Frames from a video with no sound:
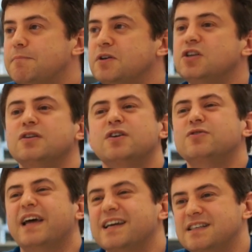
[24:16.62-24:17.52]
particularly
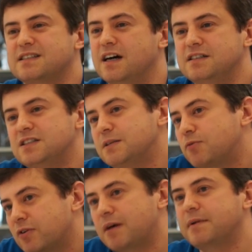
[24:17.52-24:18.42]
good exercise. Just a
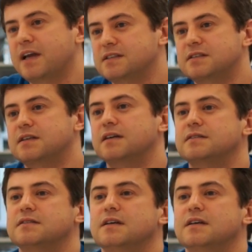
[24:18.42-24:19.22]
programming exercise.